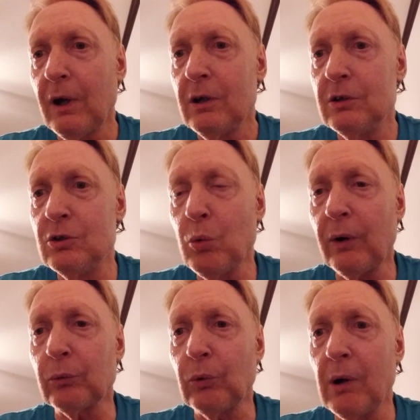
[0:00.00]
you want
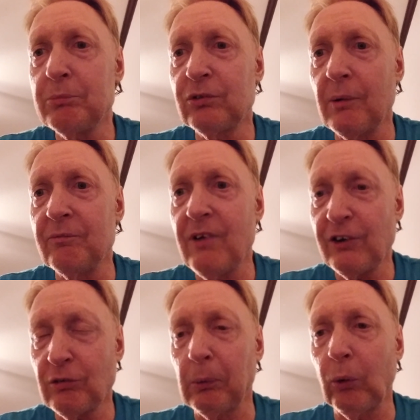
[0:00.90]
to rub some
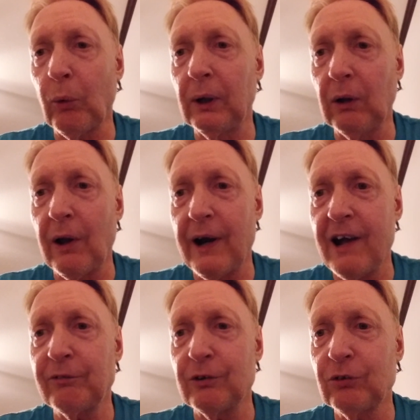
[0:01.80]
vegetable oil on it
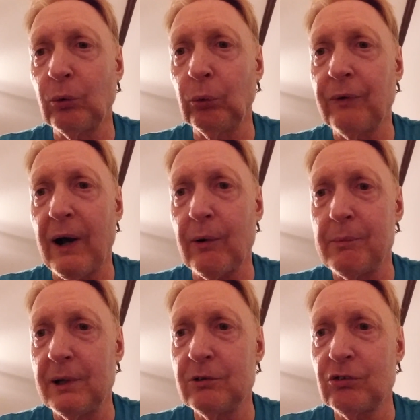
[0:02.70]
after it's cooled down a
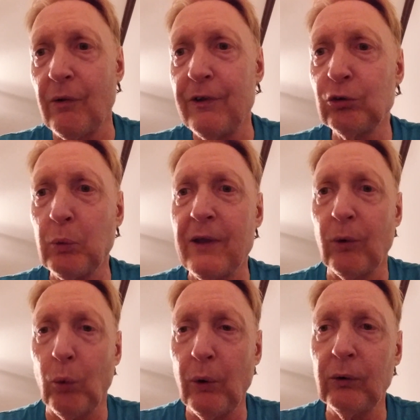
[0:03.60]
bit. So this way
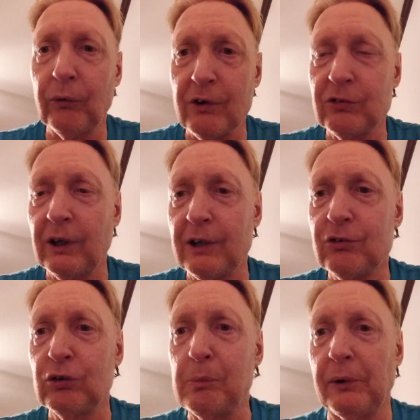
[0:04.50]
the oil doesn't get
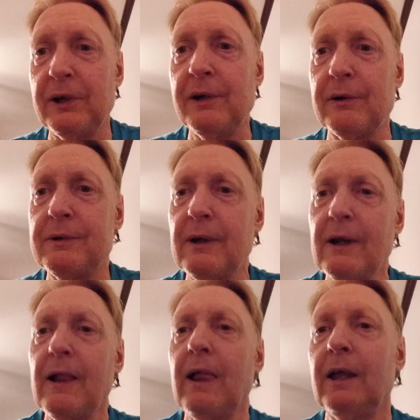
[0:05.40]
superheated.
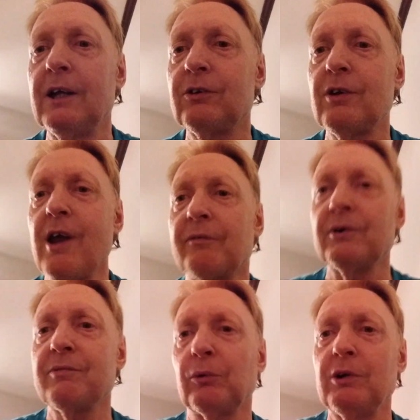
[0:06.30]
It never
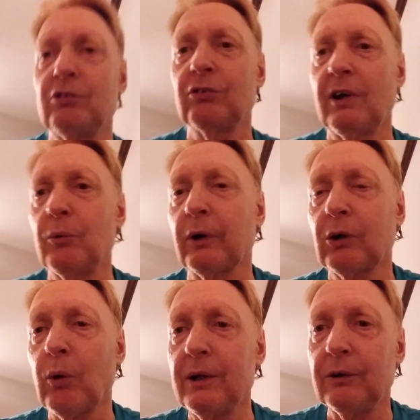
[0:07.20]
even reaches anywhere
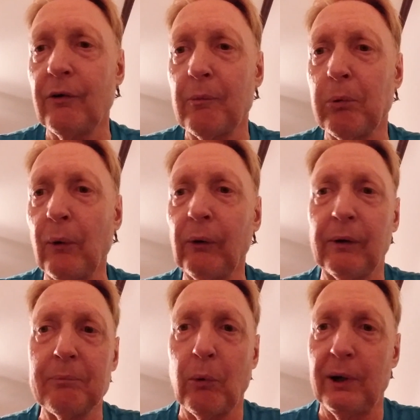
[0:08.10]
quite near the
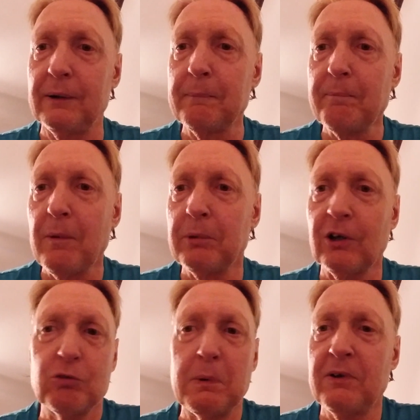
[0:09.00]
boiling point
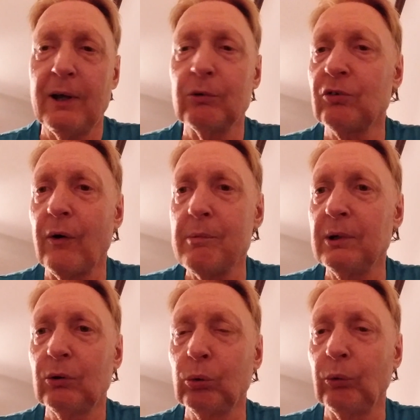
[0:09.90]
because potatoes already
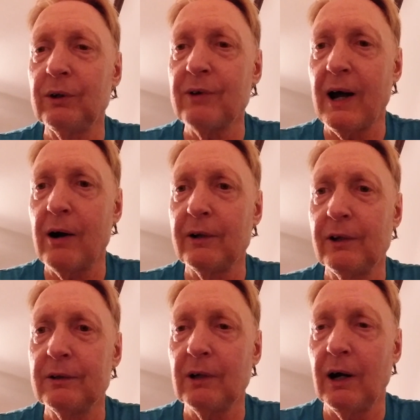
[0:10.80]
been cooling down,
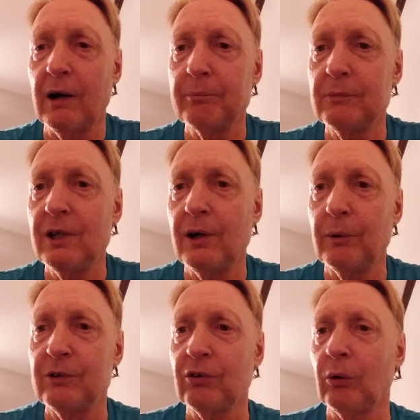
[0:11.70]
and
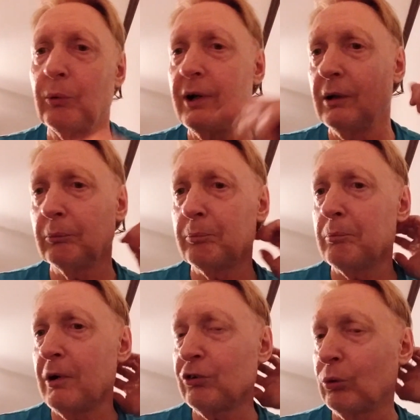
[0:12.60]
it's already
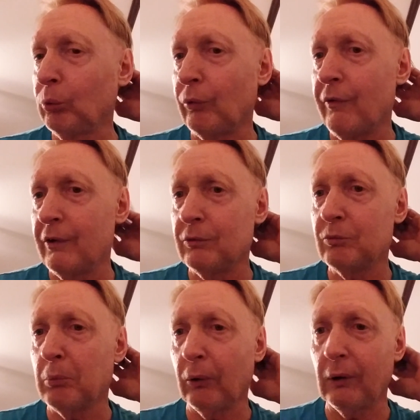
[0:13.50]
much cooler than
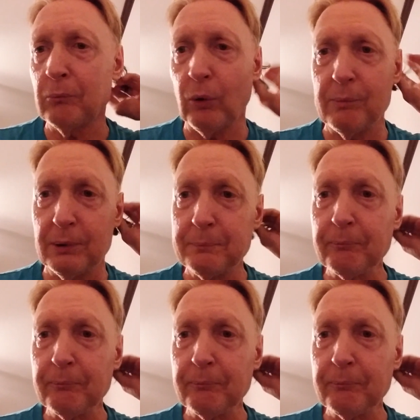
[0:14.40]
boiling point. But